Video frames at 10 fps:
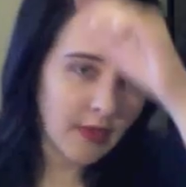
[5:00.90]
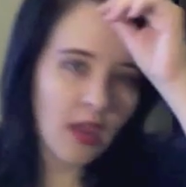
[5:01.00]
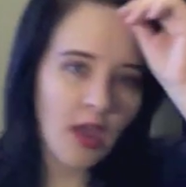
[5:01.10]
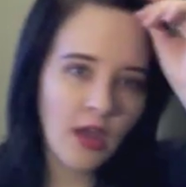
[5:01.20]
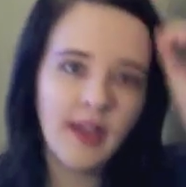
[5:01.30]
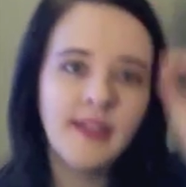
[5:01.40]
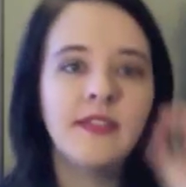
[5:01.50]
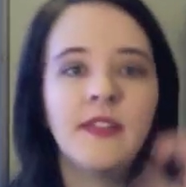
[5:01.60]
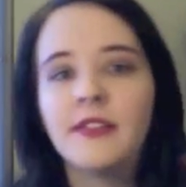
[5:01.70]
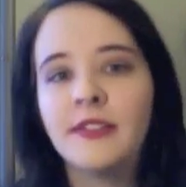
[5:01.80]
all kinds of
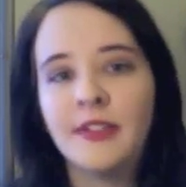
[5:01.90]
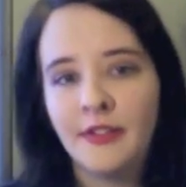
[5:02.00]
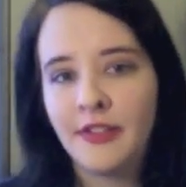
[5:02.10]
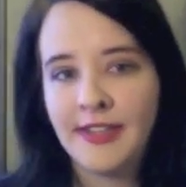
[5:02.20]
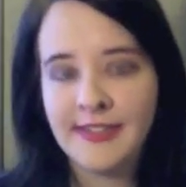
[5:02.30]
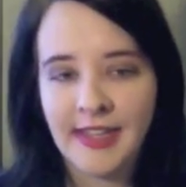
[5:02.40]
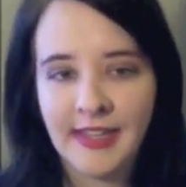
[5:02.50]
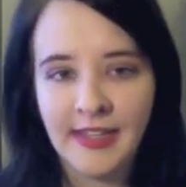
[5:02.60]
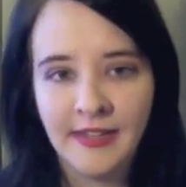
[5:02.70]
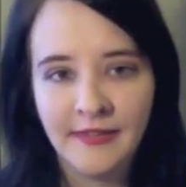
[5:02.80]
other little things that
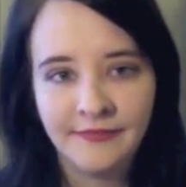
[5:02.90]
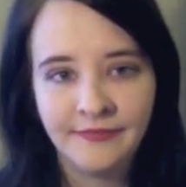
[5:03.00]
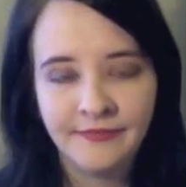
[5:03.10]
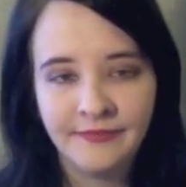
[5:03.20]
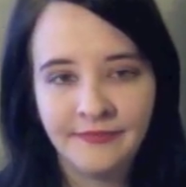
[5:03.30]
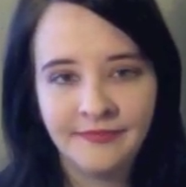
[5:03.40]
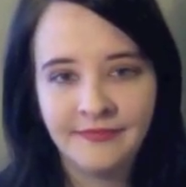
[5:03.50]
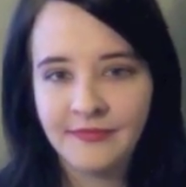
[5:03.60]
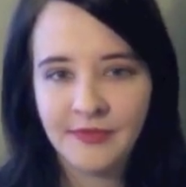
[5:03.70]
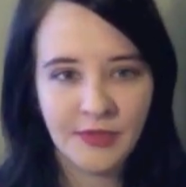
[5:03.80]
can
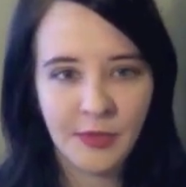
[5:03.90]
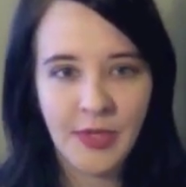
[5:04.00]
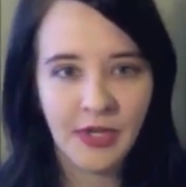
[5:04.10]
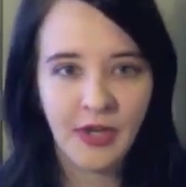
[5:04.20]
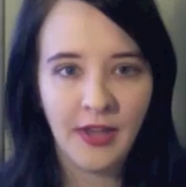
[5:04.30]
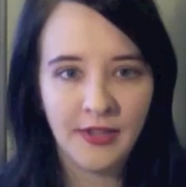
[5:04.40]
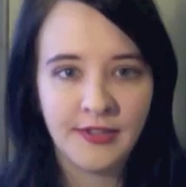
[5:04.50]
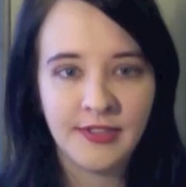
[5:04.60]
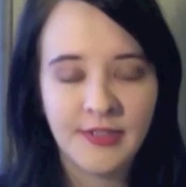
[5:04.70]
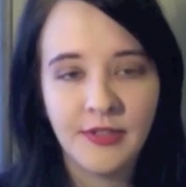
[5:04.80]
tweak your colors.
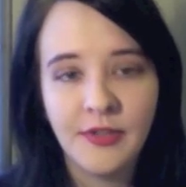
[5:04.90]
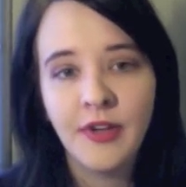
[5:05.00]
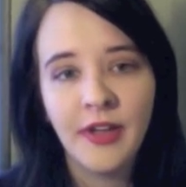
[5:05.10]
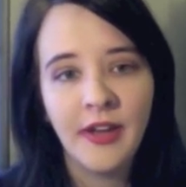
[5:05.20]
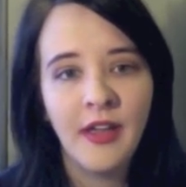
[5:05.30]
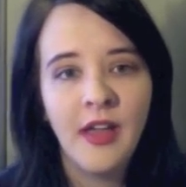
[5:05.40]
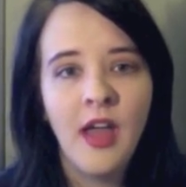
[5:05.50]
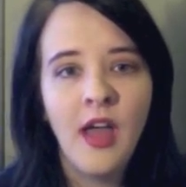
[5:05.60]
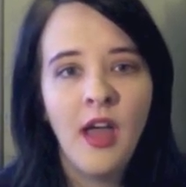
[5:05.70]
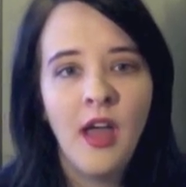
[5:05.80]
So you're gonna
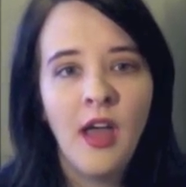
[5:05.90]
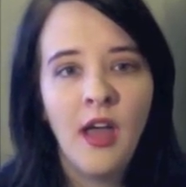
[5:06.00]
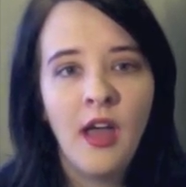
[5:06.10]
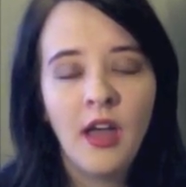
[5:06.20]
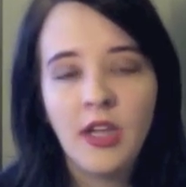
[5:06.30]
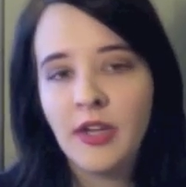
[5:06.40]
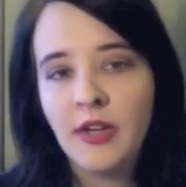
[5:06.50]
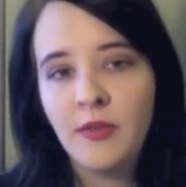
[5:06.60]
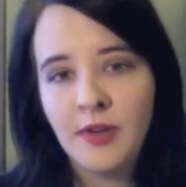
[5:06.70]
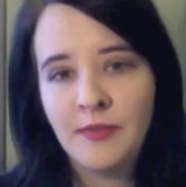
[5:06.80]

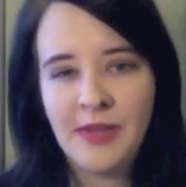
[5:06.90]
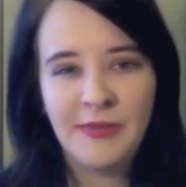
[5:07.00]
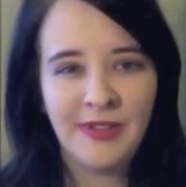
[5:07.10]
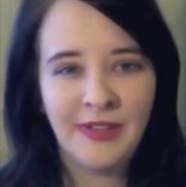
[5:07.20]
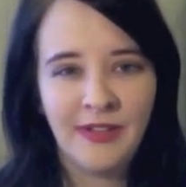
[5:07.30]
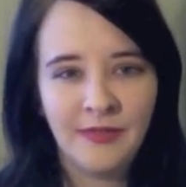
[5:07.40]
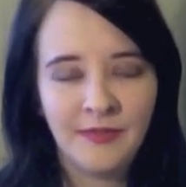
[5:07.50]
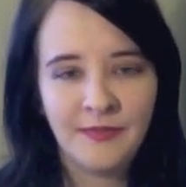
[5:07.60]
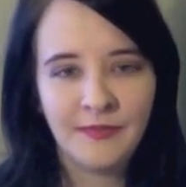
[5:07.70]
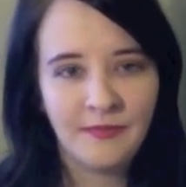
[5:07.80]
want to be able to
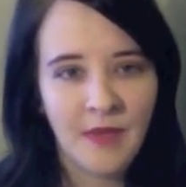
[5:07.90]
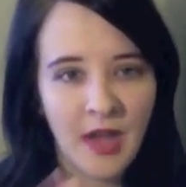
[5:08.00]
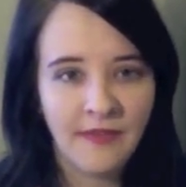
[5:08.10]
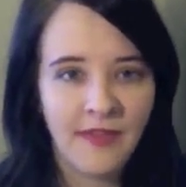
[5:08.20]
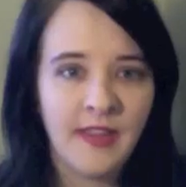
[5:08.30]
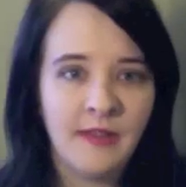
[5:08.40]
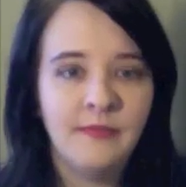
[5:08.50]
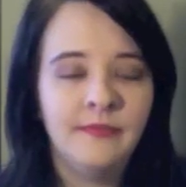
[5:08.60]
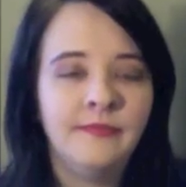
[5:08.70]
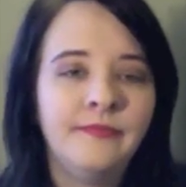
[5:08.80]
modify them,
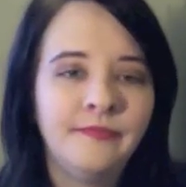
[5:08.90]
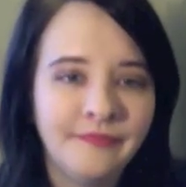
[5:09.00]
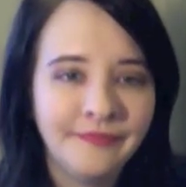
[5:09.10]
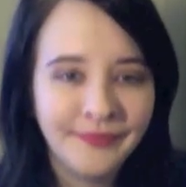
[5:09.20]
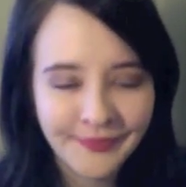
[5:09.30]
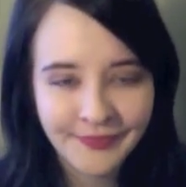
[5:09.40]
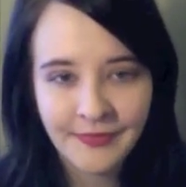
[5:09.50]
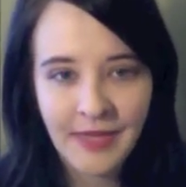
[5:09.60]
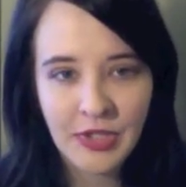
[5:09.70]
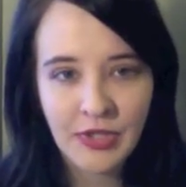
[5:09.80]

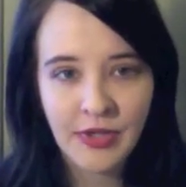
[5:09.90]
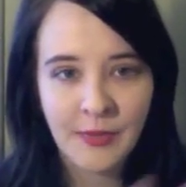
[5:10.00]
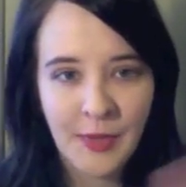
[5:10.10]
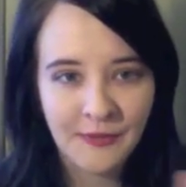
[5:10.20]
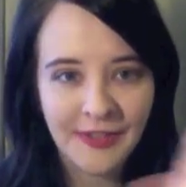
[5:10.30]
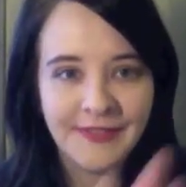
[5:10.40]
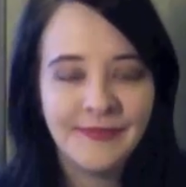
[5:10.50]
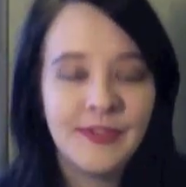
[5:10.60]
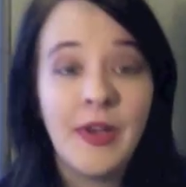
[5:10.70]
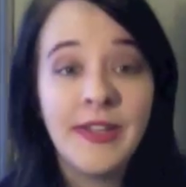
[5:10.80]
make sure they're perfect.
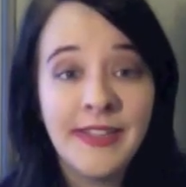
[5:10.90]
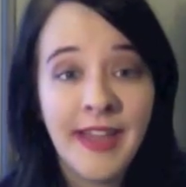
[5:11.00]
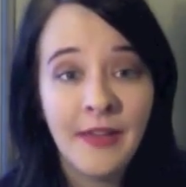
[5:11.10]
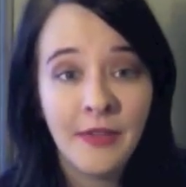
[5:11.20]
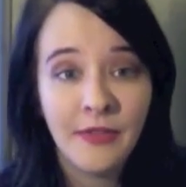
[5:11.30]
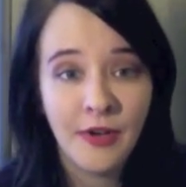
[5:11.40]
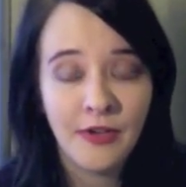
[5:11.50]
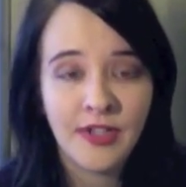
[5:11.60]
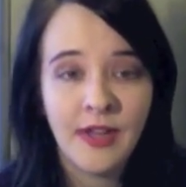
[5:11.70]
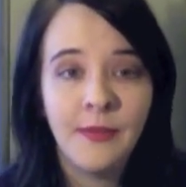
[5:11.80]
So I did that with
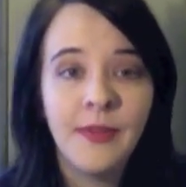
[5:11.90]
Photoshop.